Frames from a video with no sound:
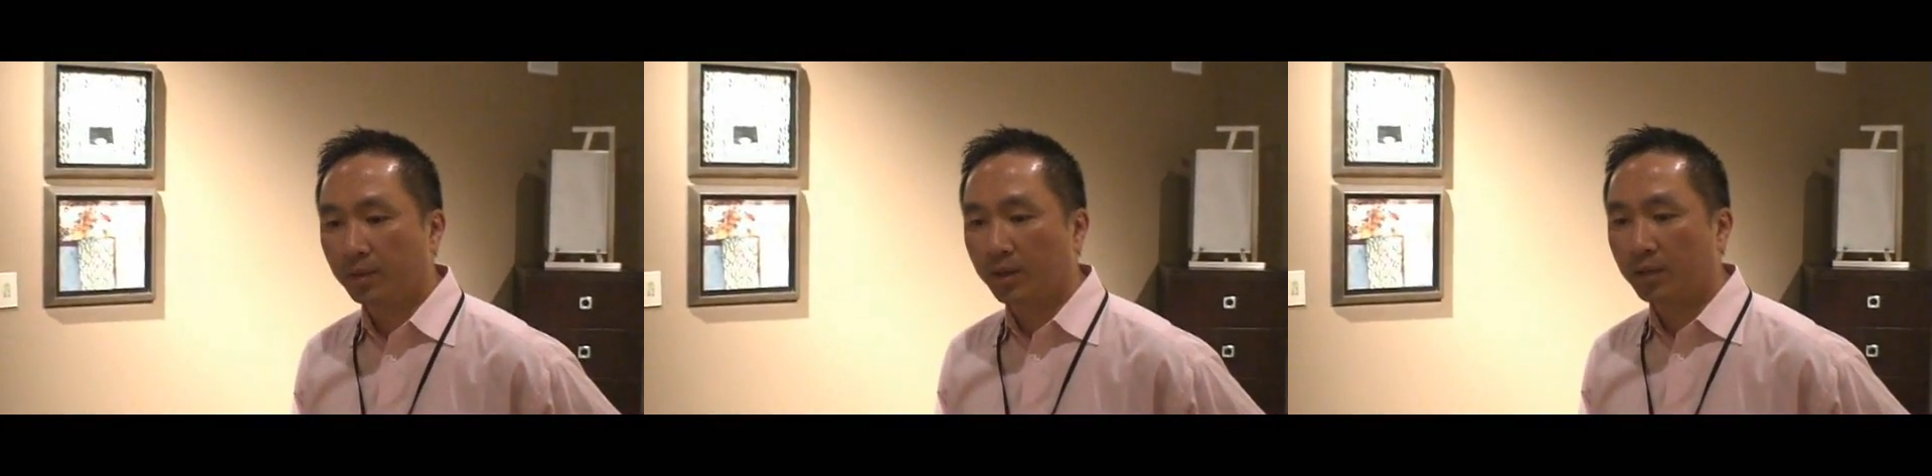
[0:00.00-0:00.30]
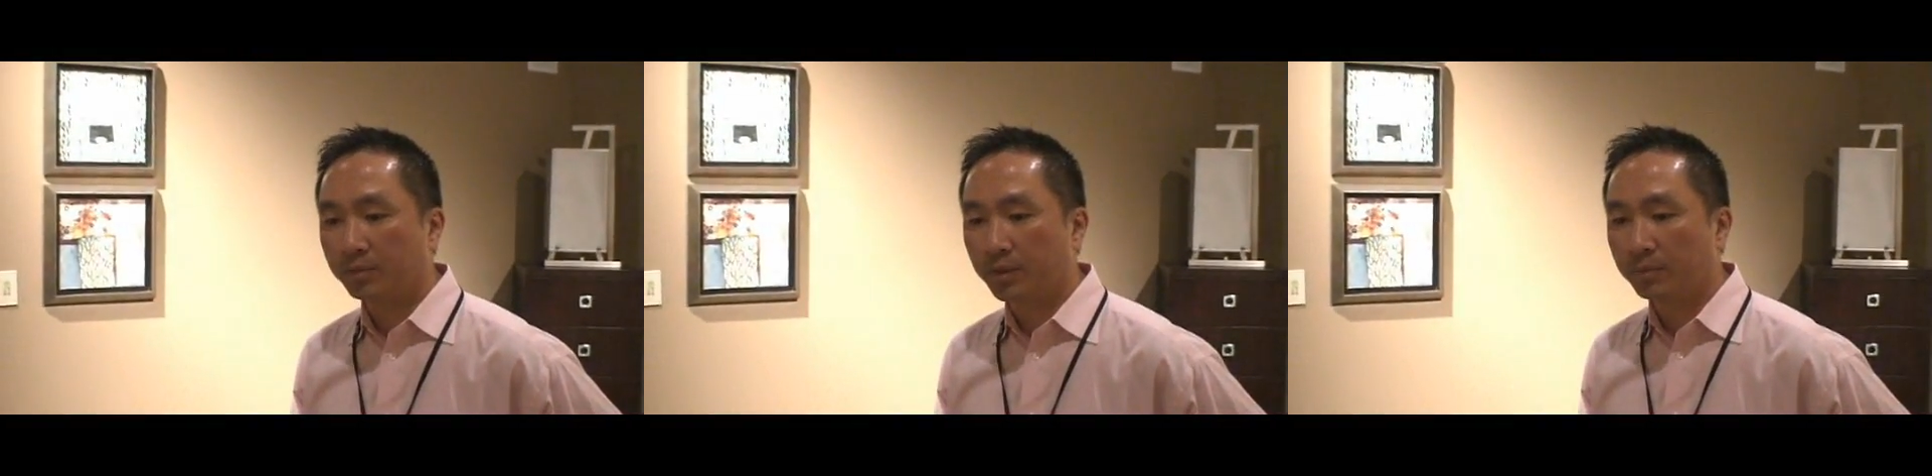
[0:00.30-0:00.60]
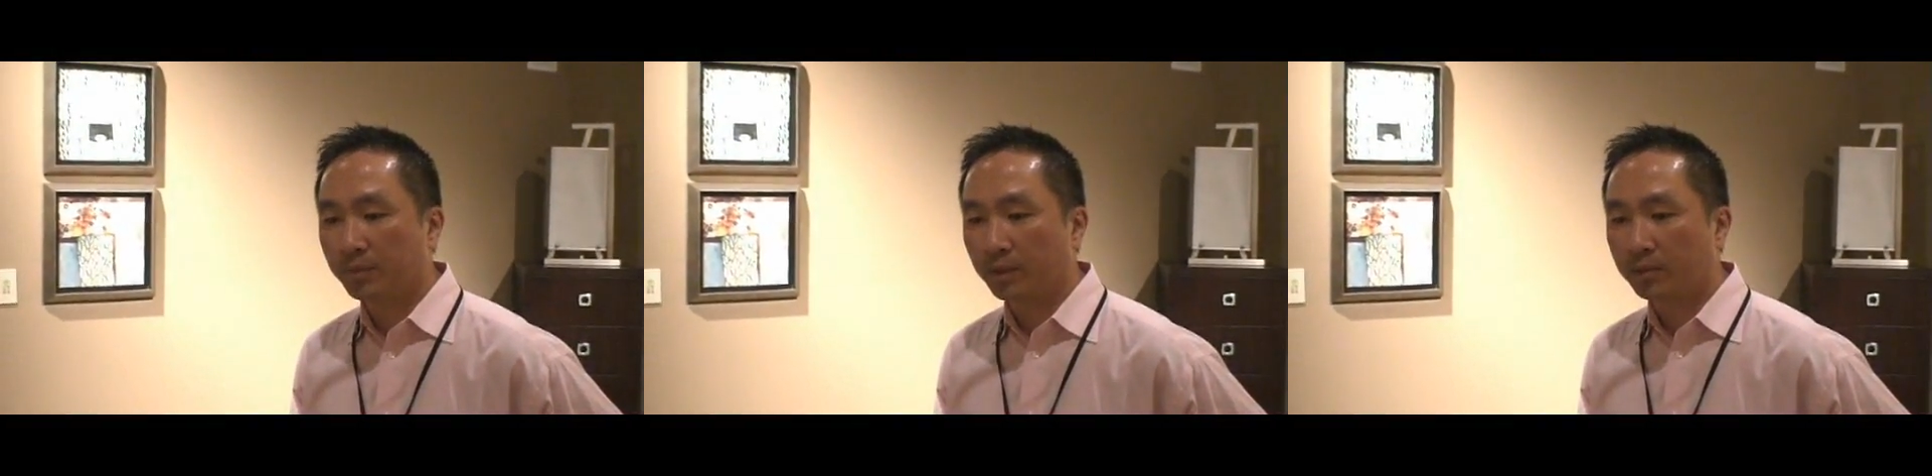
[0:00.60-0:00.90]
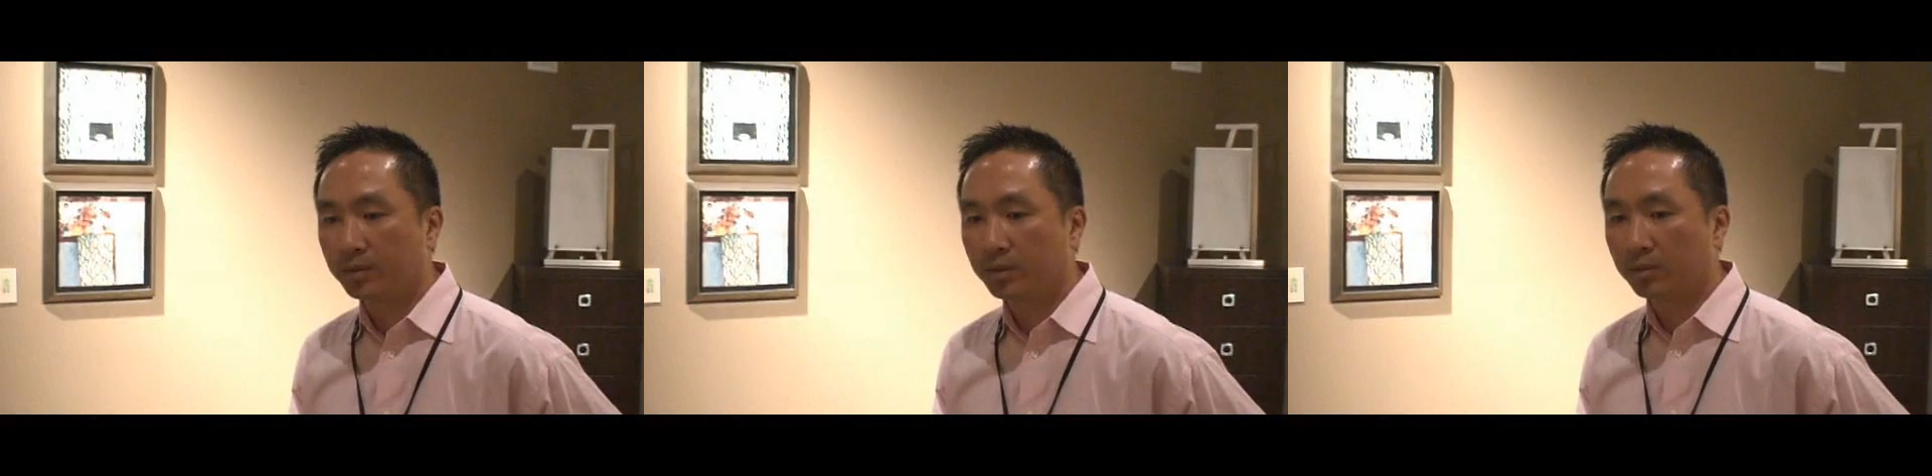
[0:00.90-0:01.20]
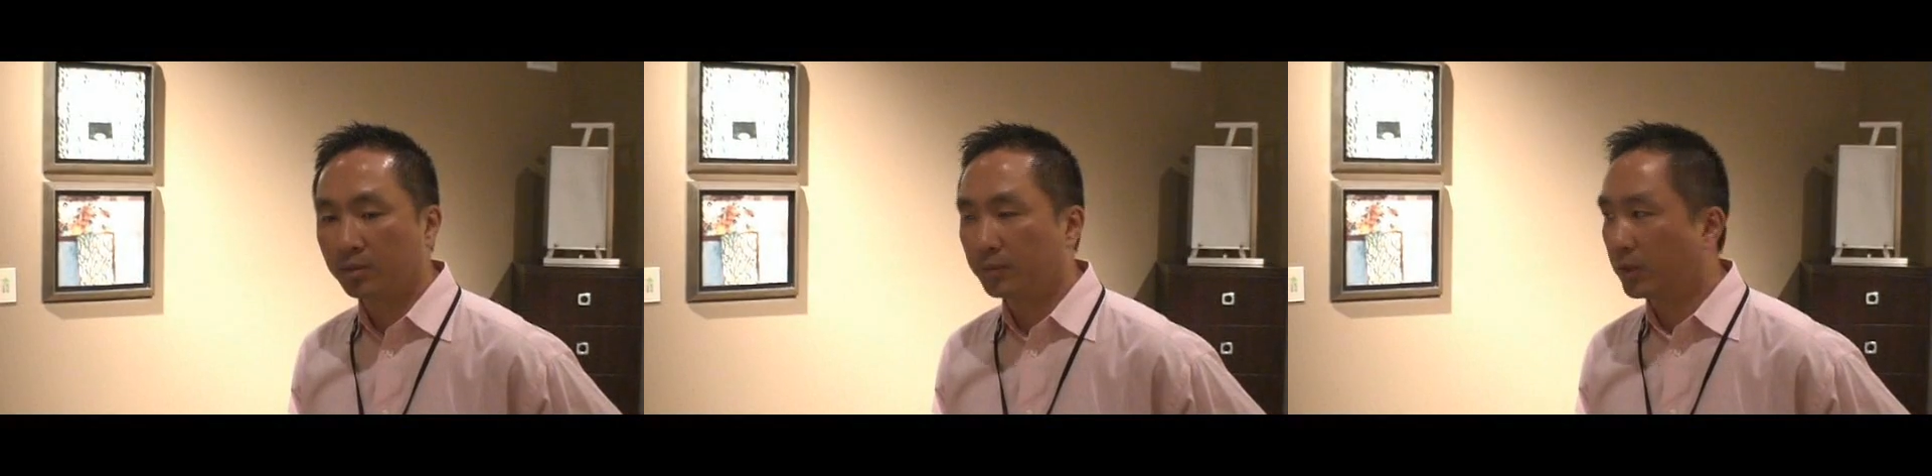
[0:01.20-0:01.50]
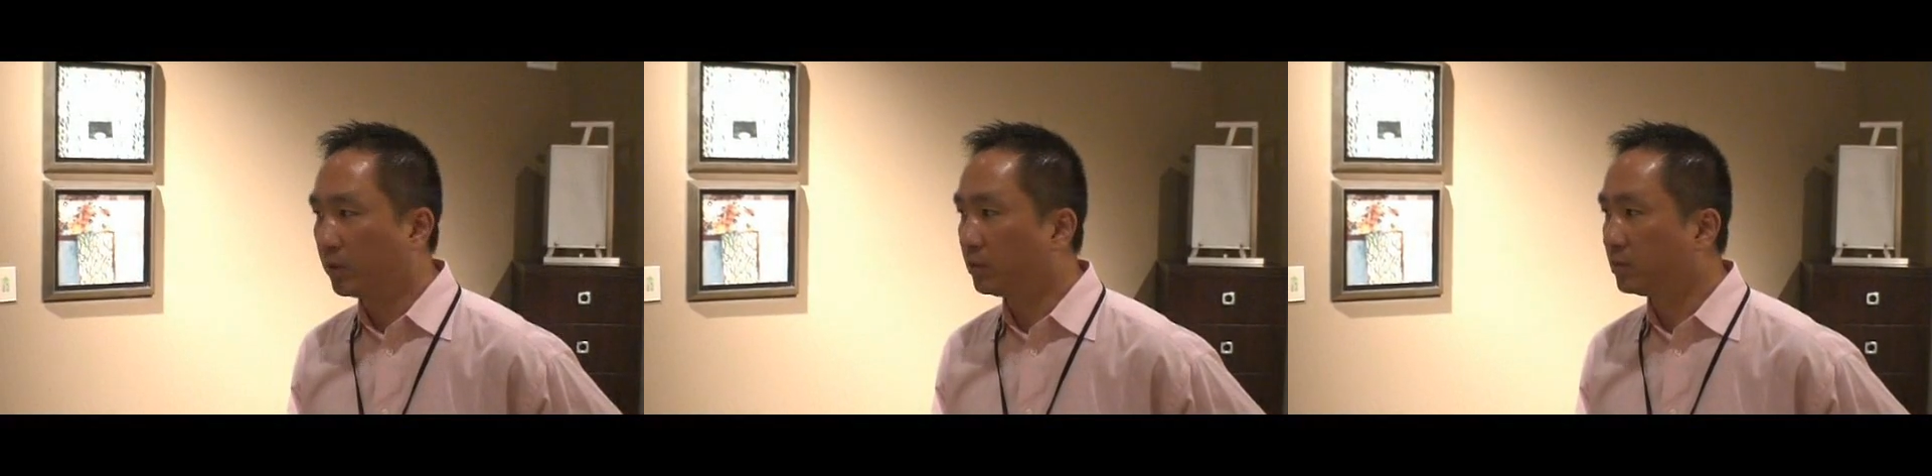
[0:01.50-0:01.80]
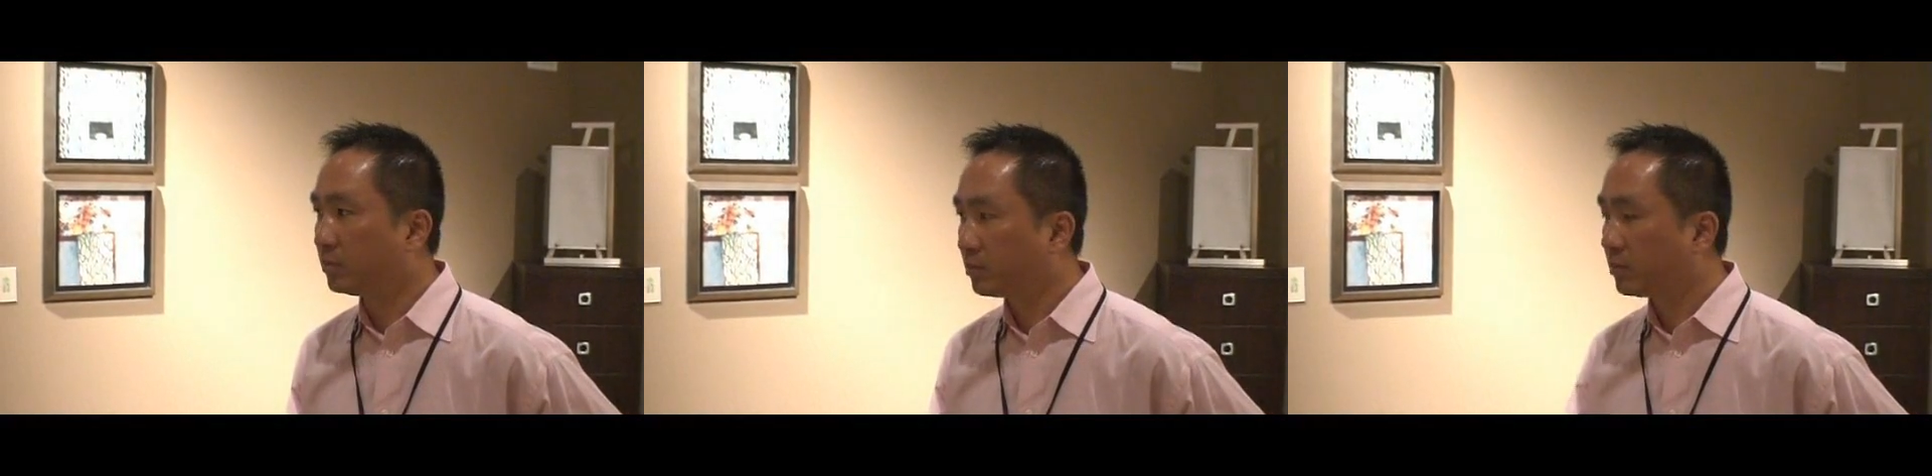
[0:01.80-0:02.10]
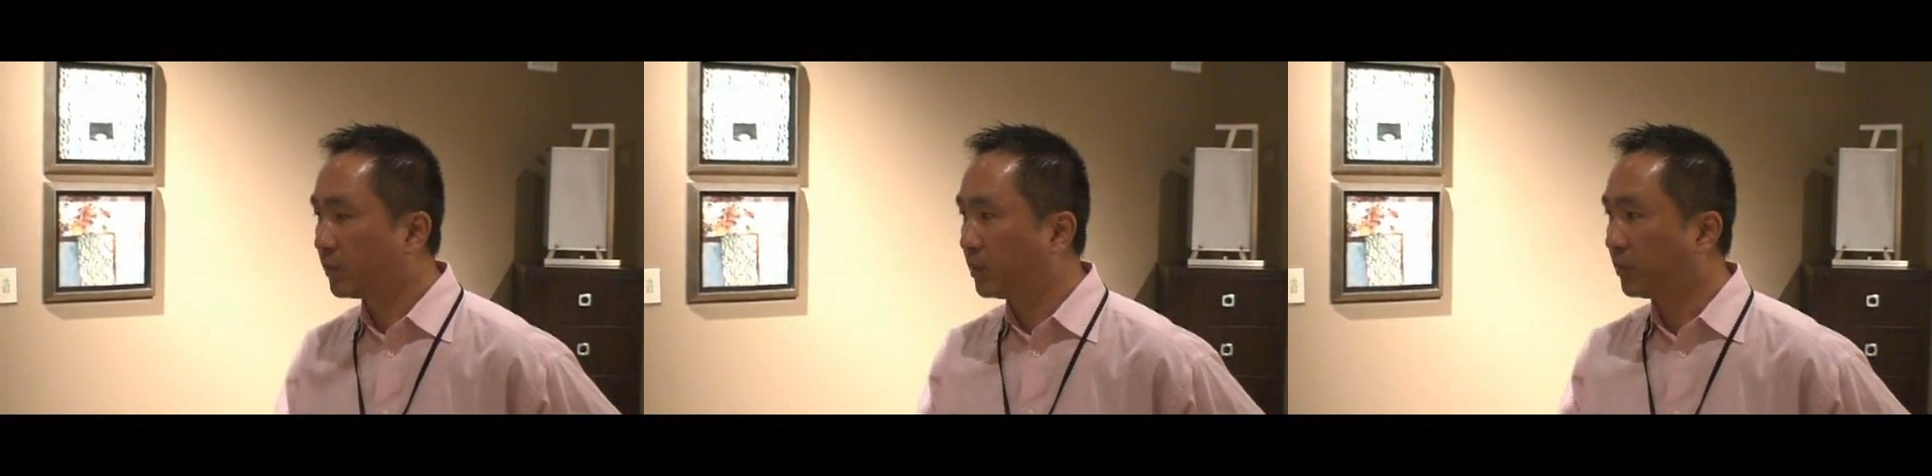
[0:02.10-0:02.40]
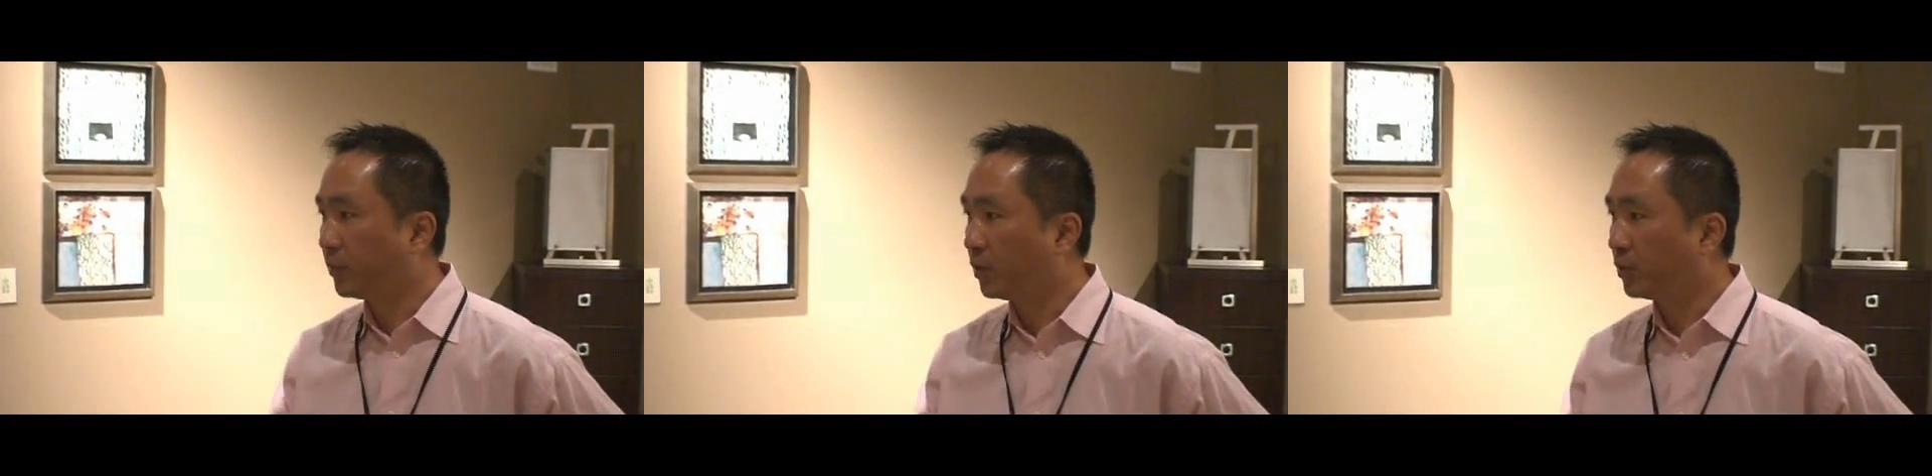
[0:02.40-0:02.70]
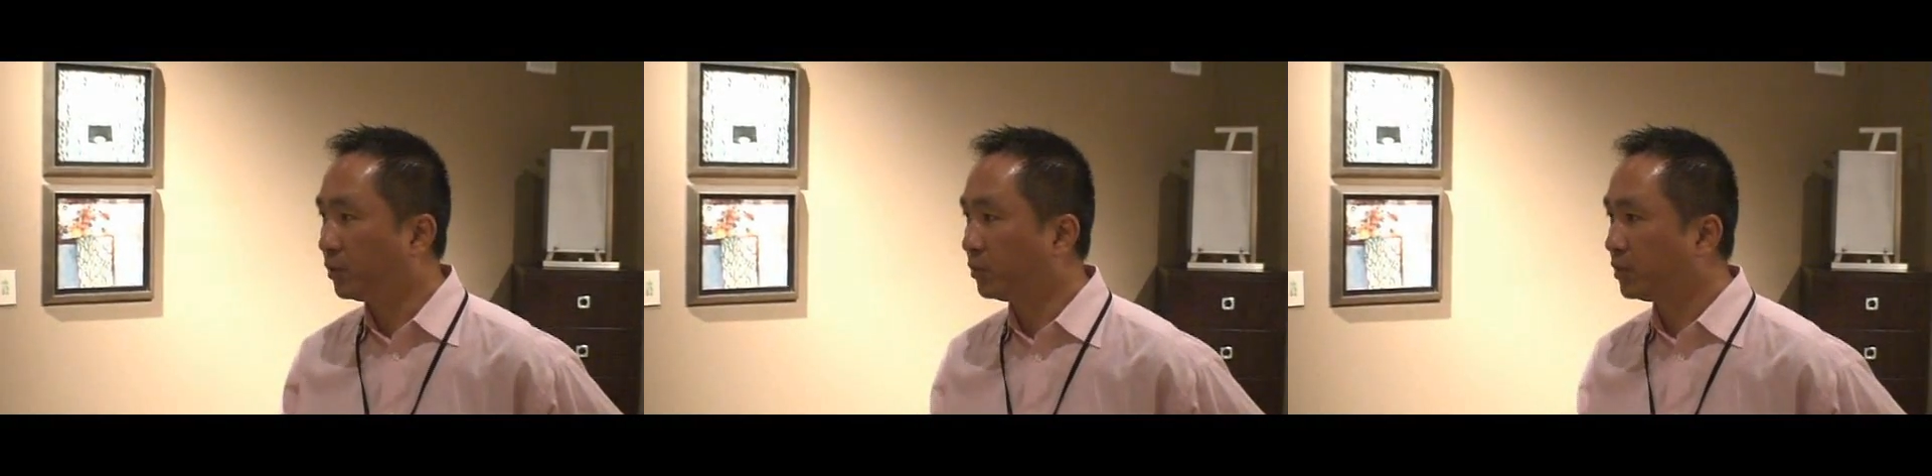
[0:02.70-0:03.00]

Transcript: a lot of them that they prefer to